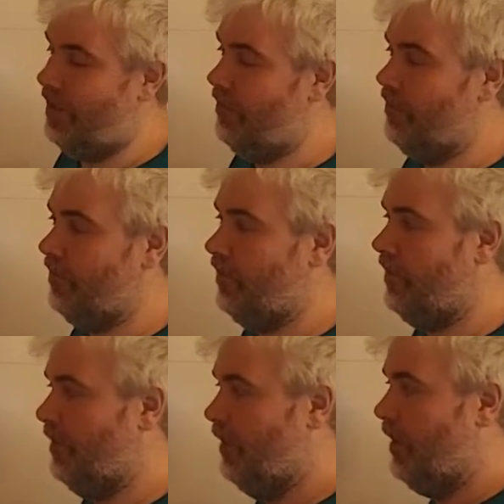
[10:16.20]
now.
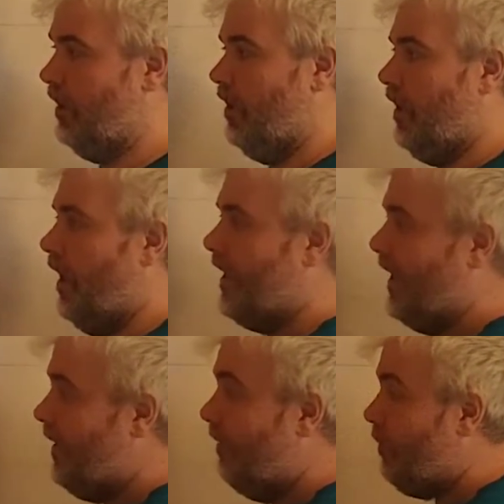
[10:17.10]
I
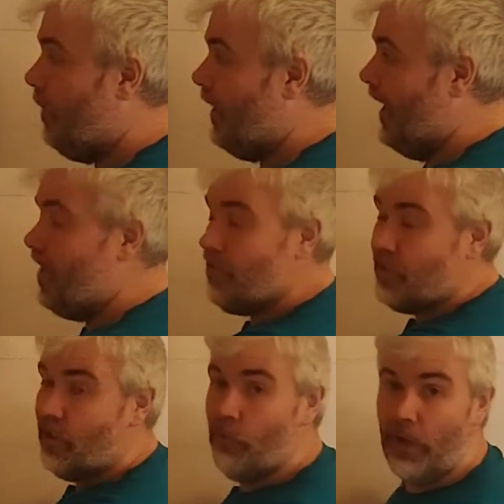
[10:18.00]
can't
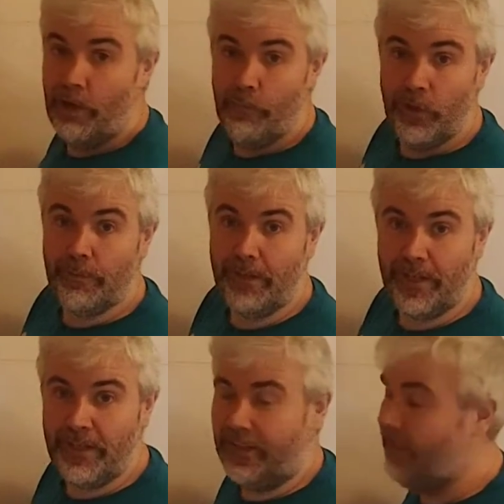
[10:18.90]
just go around
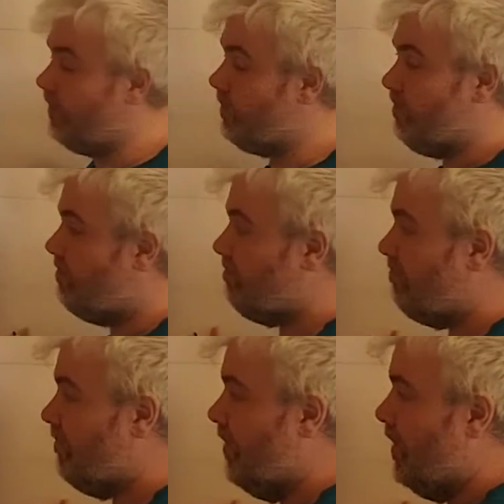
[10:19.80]
multiplying things
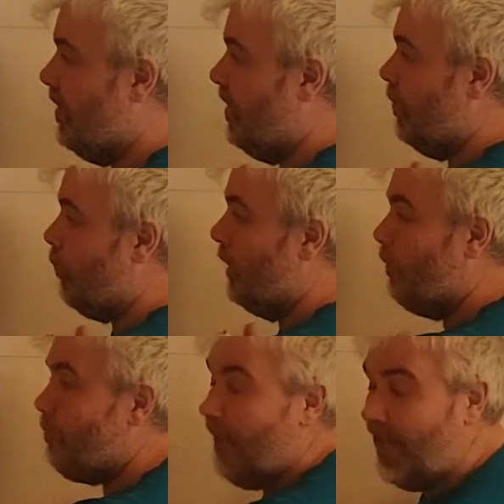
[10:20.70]

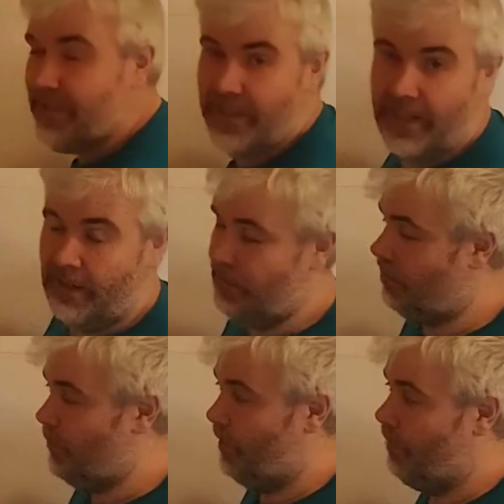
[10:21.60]
without balancing it out
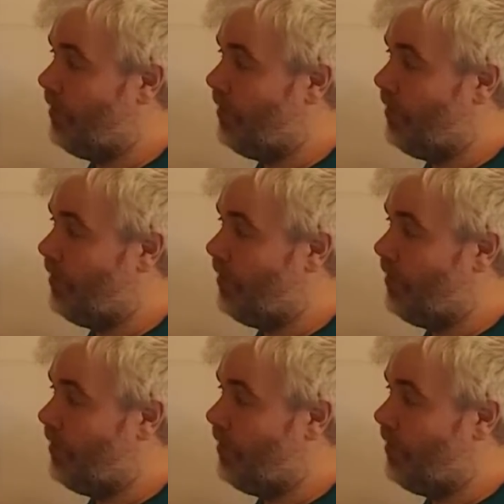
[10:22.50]
somewhere.